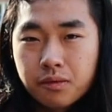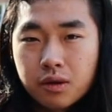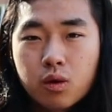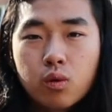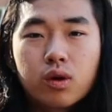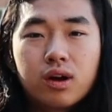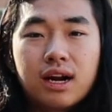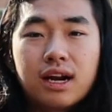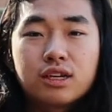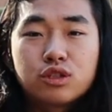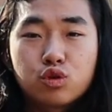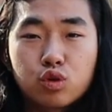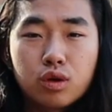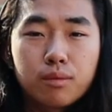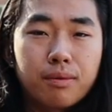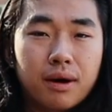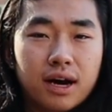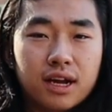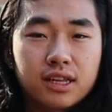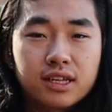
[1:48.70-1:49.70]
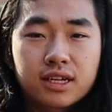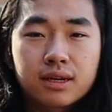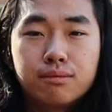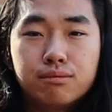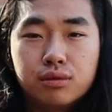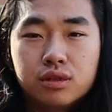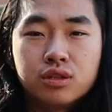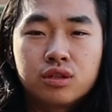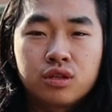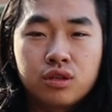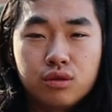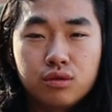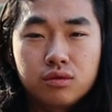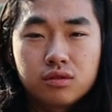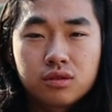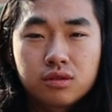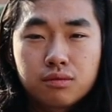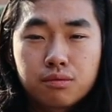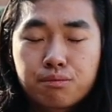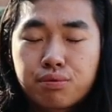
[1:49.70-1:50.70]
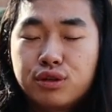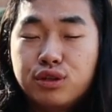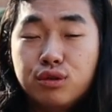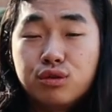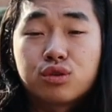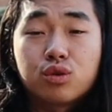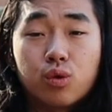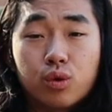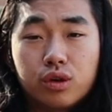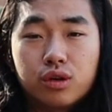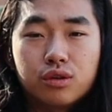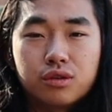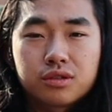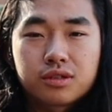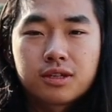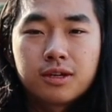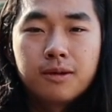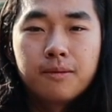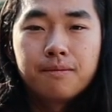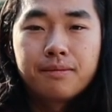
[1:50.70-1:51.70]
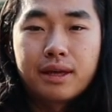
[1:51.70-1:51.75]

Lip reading: Whereas your body can produce oils